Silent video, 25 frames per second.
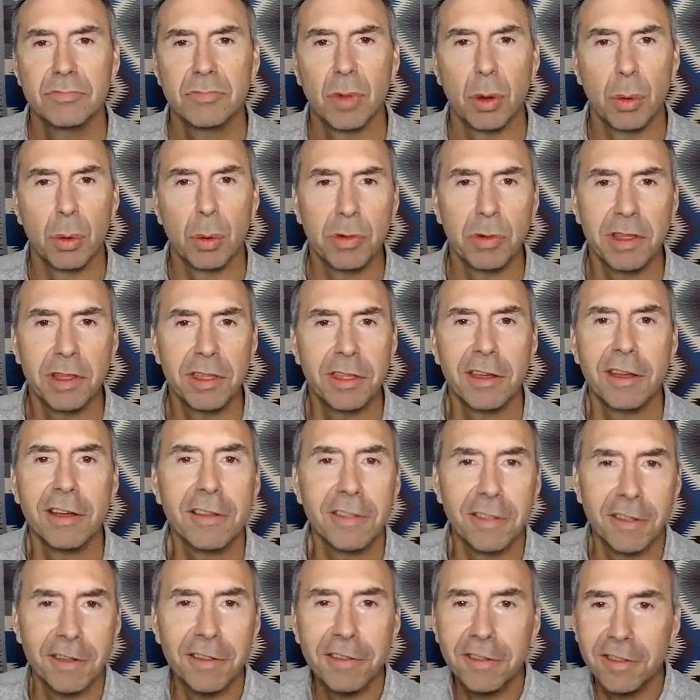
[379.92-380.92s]
when we
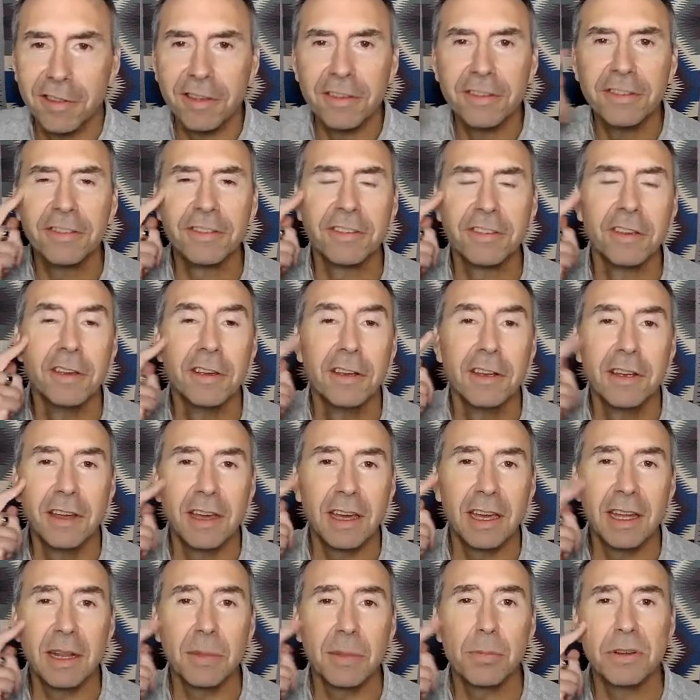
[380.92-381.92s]
think that this
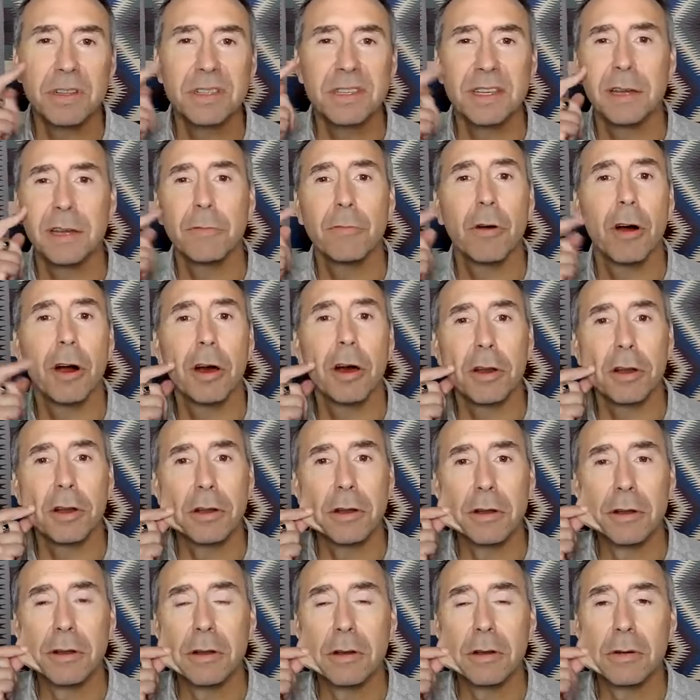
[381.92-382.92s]
80%
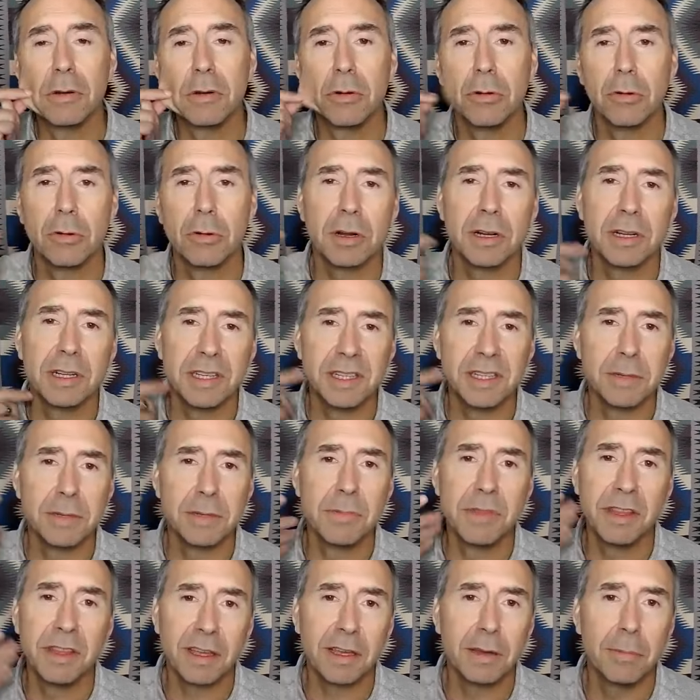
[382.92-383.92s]
water
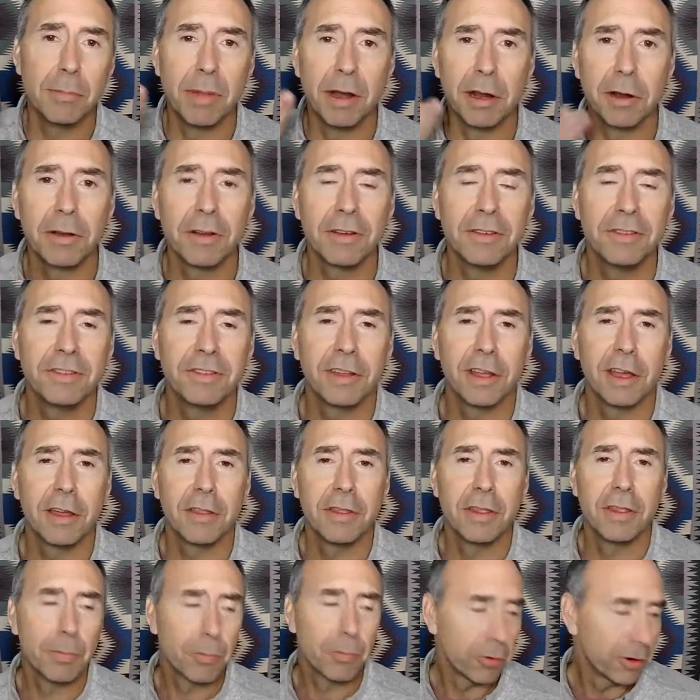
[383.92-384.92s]
organism that can barely
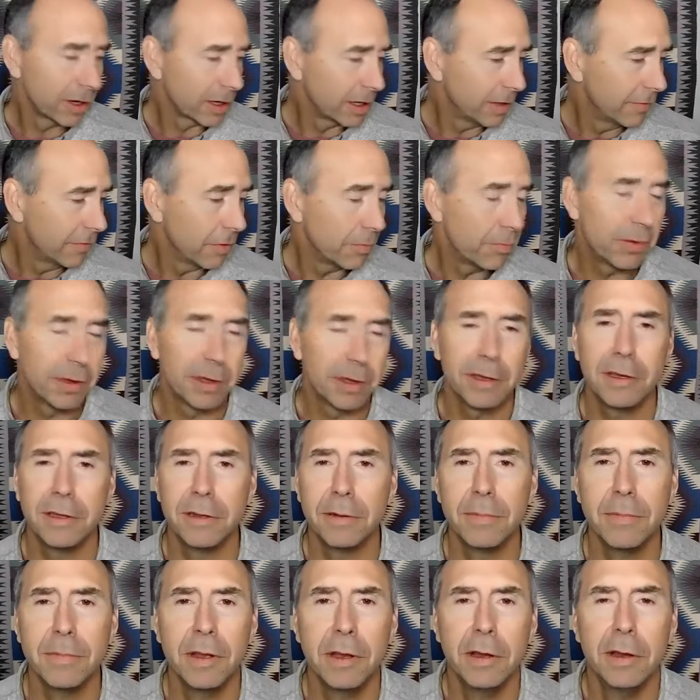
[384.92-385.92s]
stand the prick of a
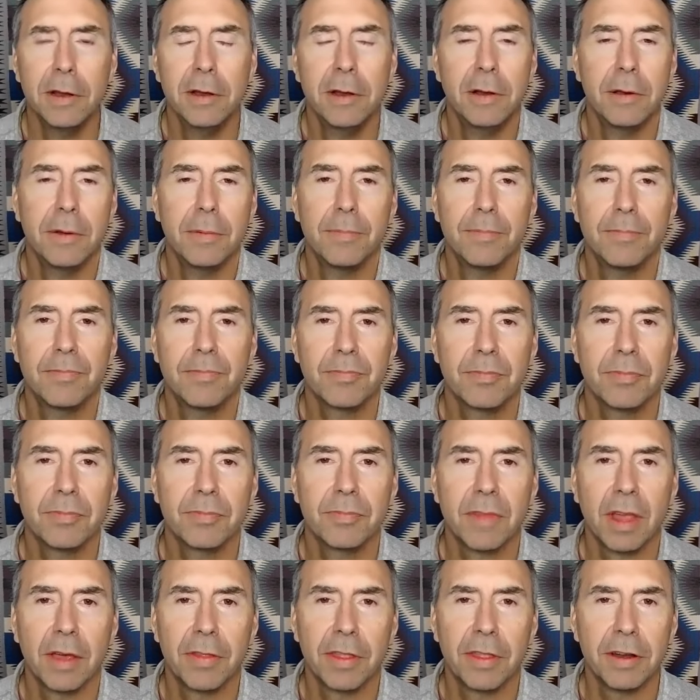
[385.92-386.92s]
pin
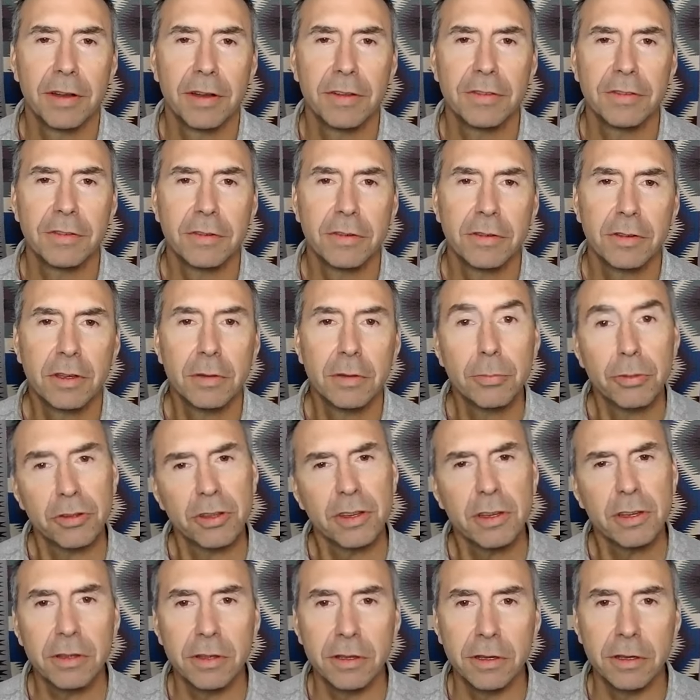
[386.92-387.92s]
that is
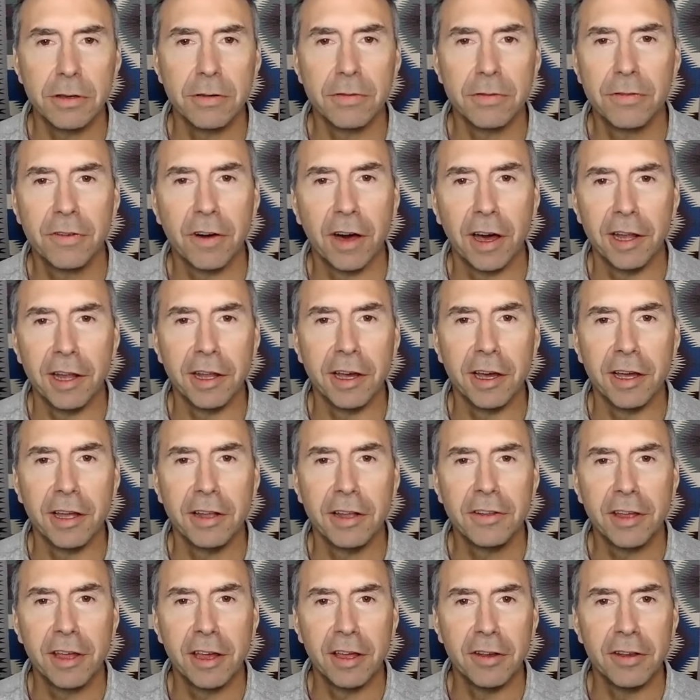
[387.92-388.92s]
completely
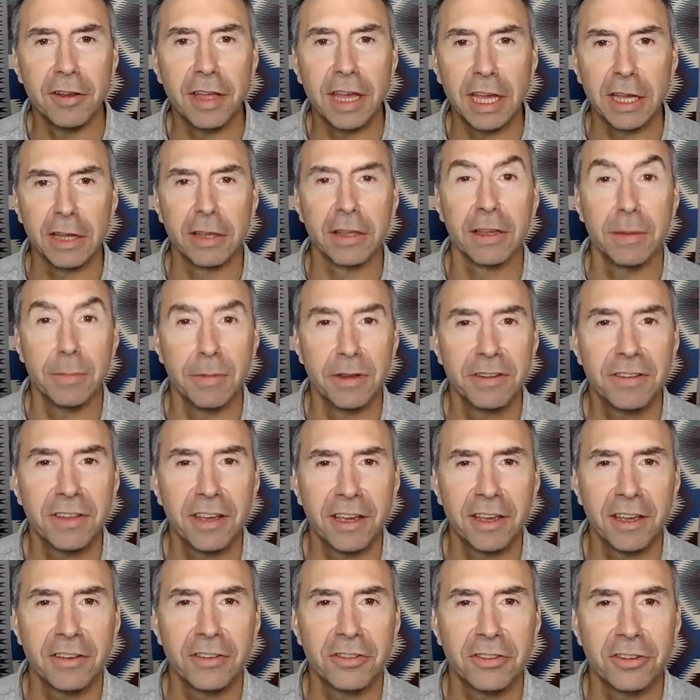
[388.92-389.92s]
finite and a
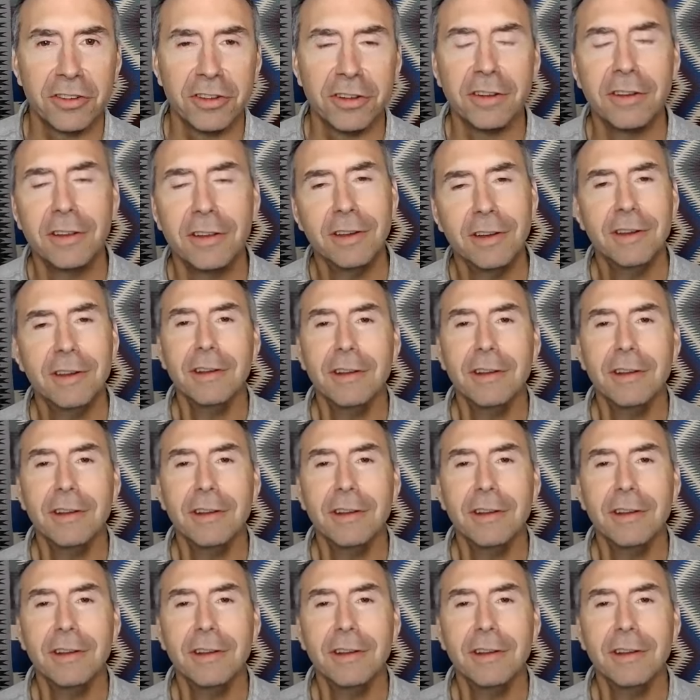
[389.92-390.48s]
limitation